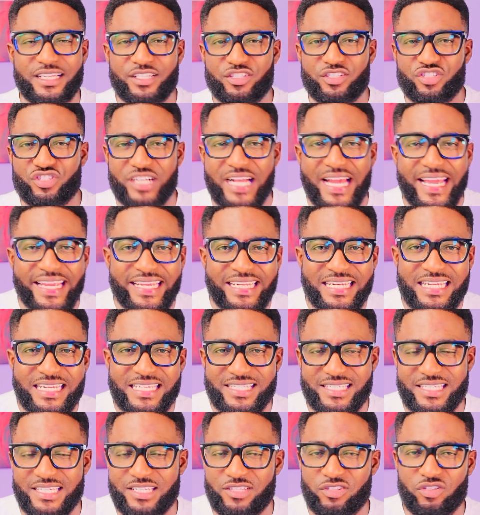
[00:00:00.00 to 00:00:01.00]
the
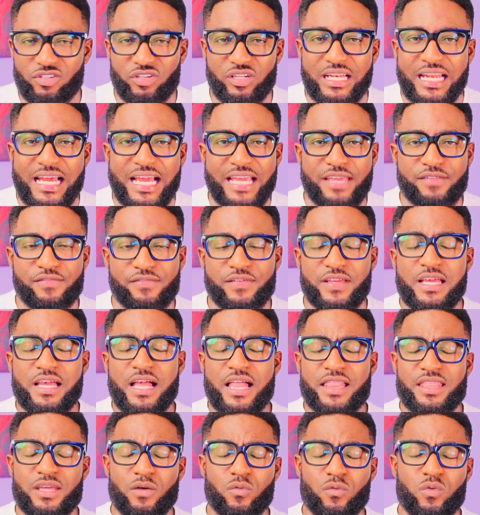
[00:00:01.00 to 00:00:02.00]
dryness in your life.
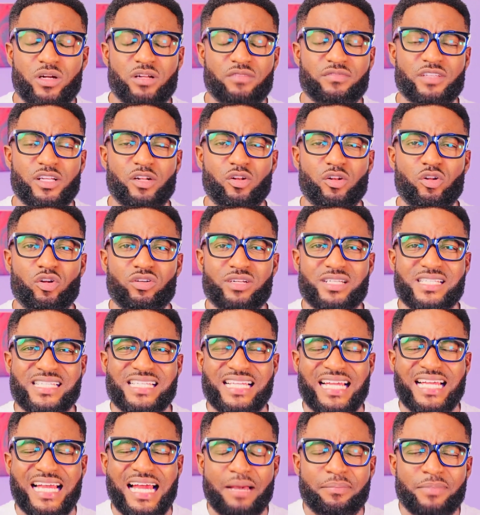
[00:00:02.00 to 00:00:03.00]
The word of the Lord
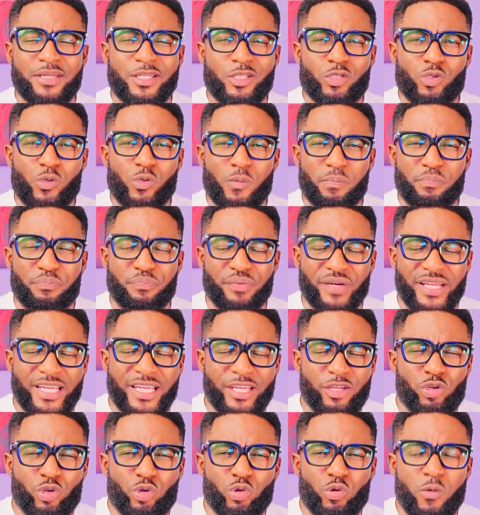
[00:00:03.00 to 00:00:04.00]
is coming to
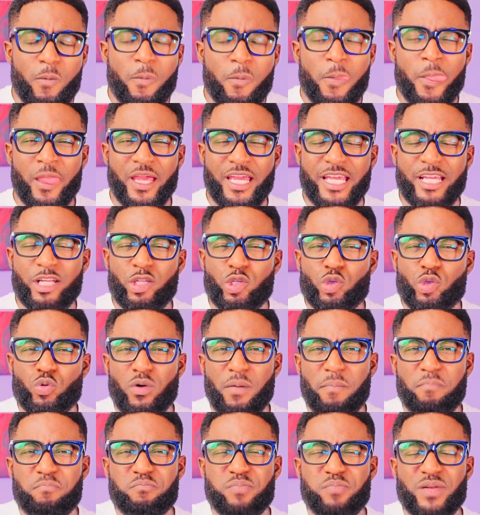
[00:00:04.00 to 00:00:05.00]
bring you
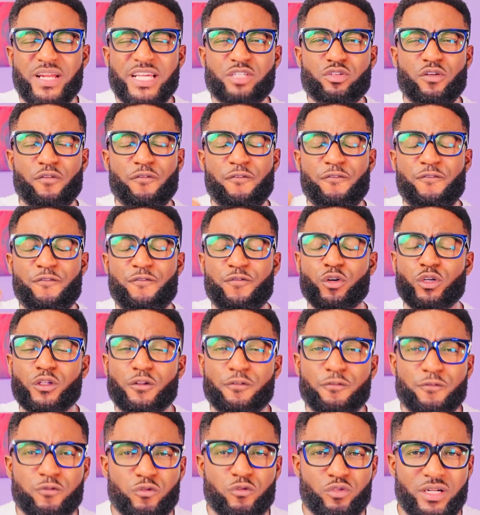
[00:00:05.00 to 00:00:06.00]
into a place of
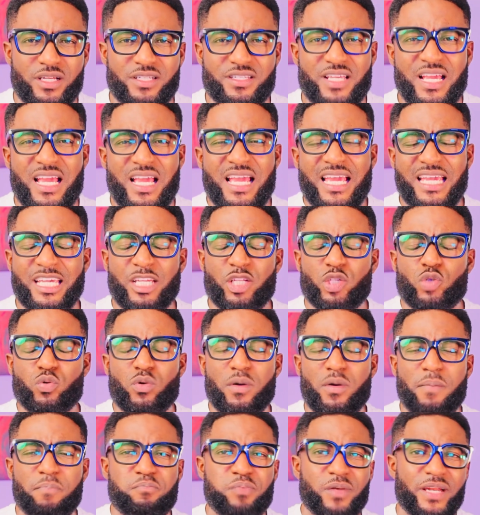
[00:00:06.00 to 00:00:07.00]
fruitfulness,
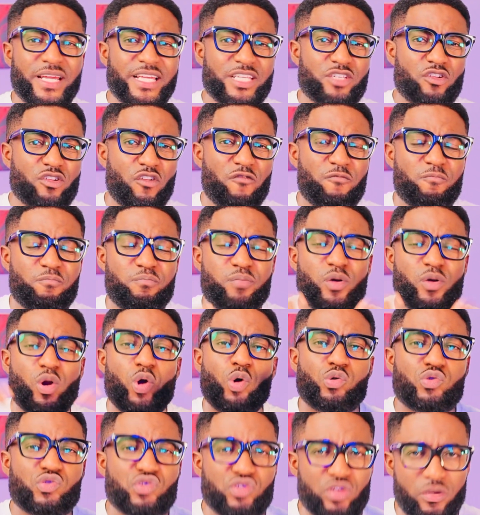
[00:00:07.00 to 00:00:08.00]
into a place of
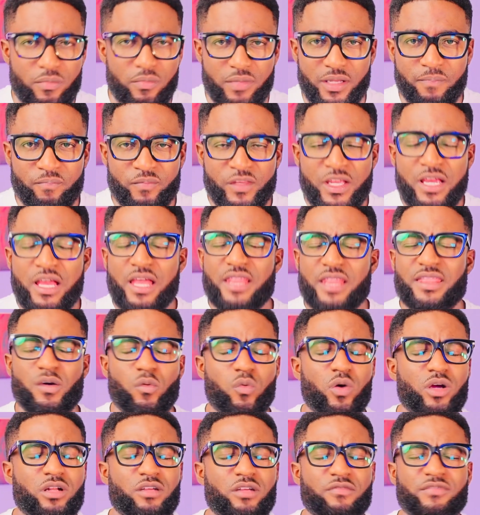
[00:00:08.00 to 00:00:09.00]
blossoming. The
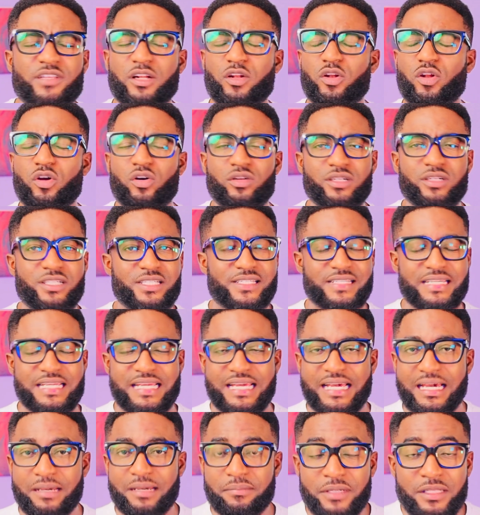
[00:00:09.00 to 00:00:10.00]
word of the Lord is
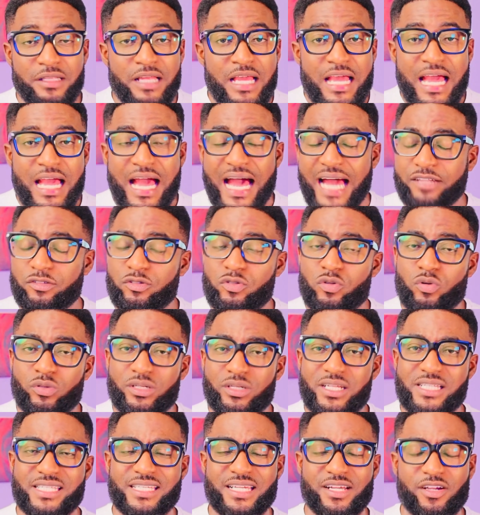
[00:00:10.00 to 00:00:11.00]
coming. I don't
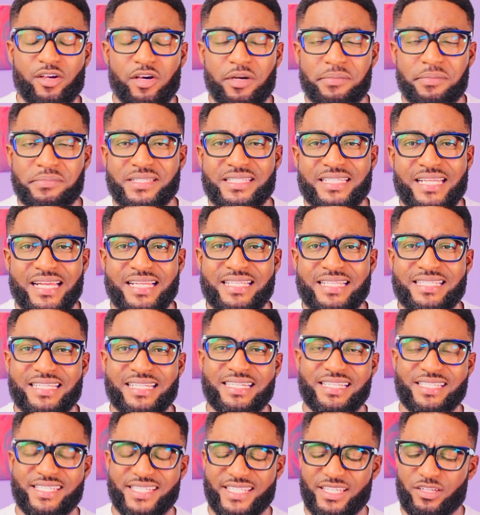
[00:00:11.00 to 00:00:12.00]
know the circumstance
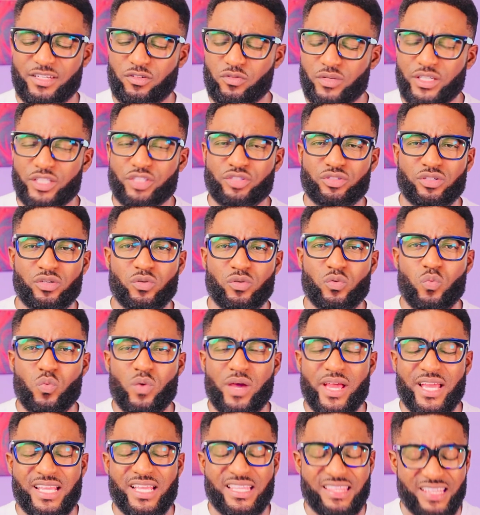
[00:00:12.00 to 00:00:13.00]
and the situation
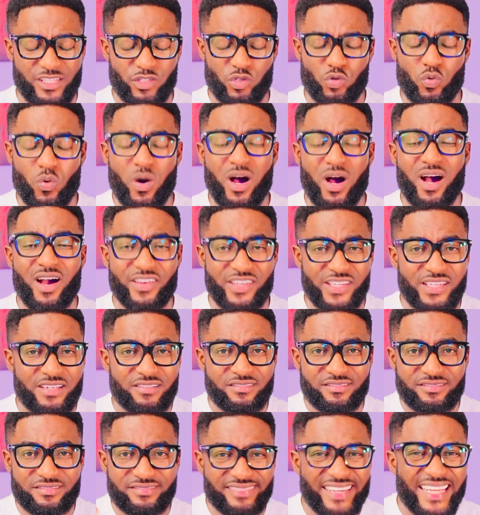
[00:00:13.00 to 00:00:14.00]
where that you are
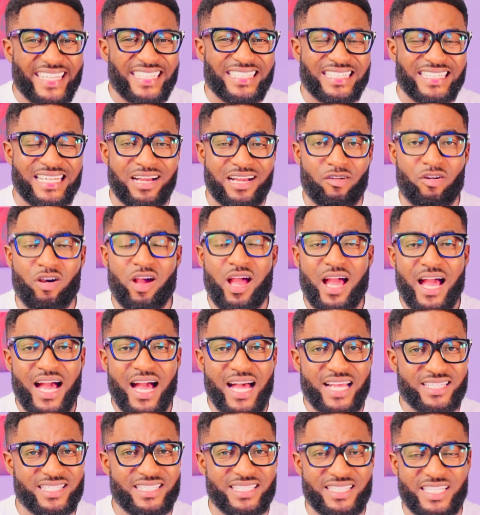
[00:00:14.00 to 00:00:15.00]
in right now
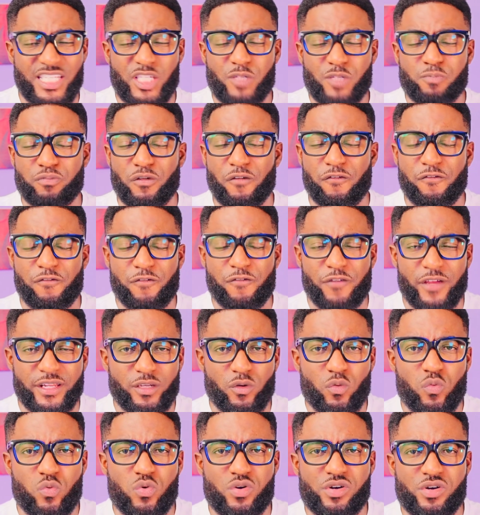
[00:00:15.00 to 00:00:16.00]
as this
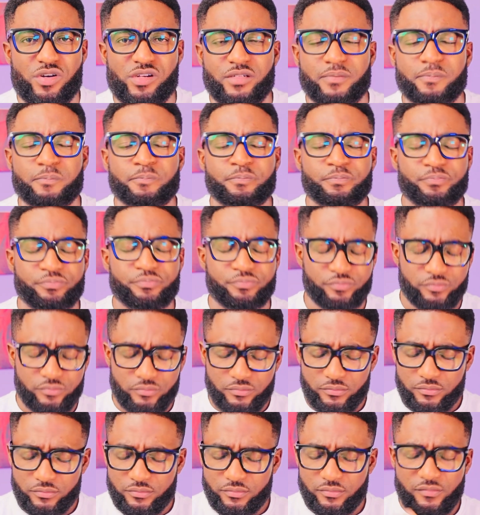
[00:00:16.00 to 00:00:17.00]
prophetic word
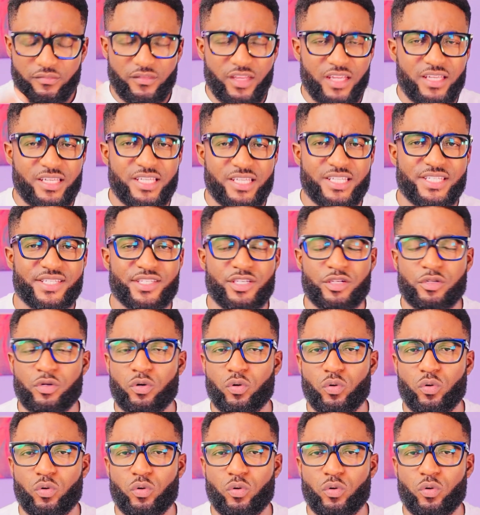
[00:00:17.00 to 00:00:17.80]
is,